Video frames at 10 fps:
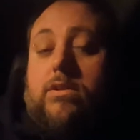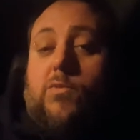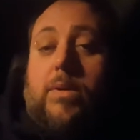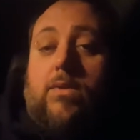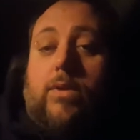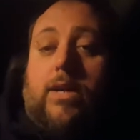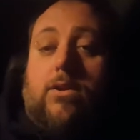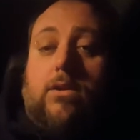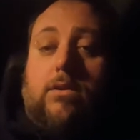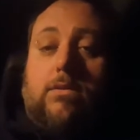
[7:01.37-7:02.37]
It's by
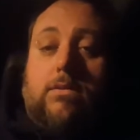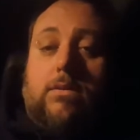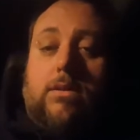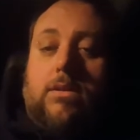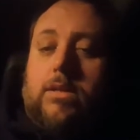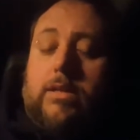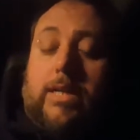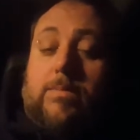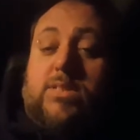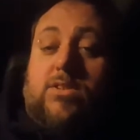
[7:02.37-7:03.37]
Radar.
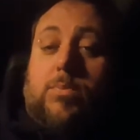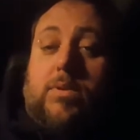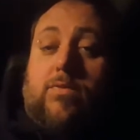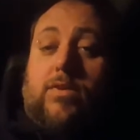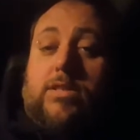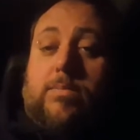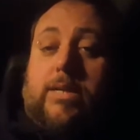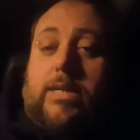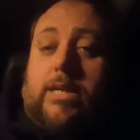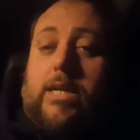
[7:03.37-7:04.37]
I'm still up in the fence
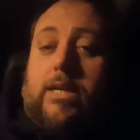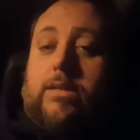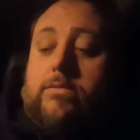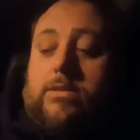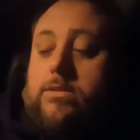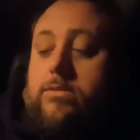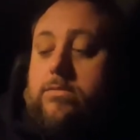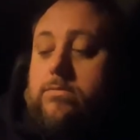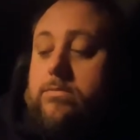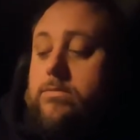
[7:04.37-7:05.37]
about it.
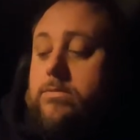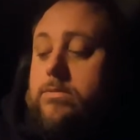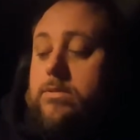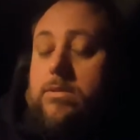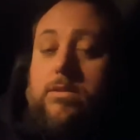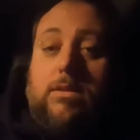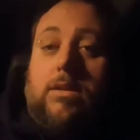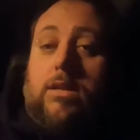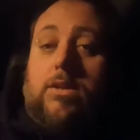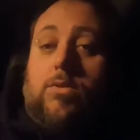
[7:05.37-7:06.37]

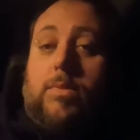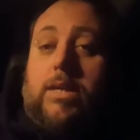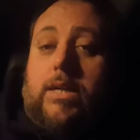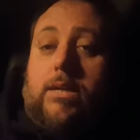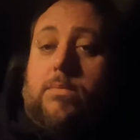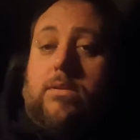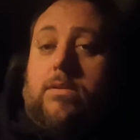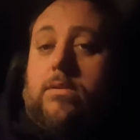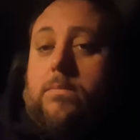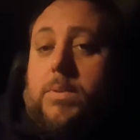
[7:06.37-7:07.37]
You know me, I'm a
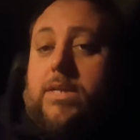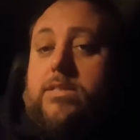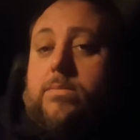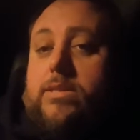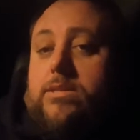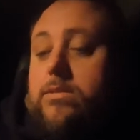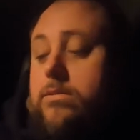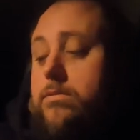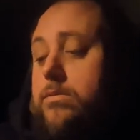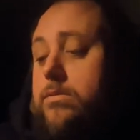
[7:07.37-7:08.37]
pessimist.
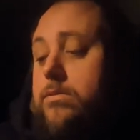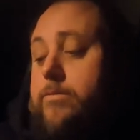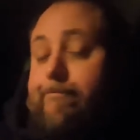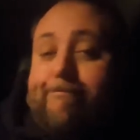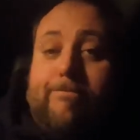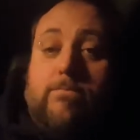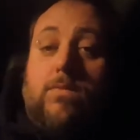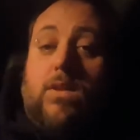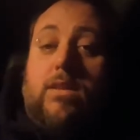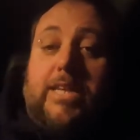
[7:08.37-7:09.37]

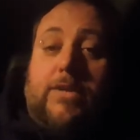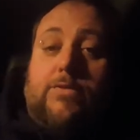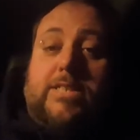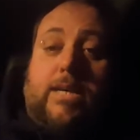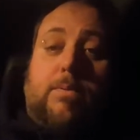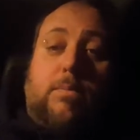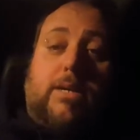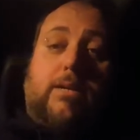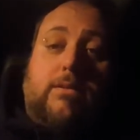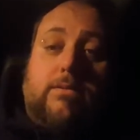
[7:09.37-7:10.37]
Thanks for stopping by.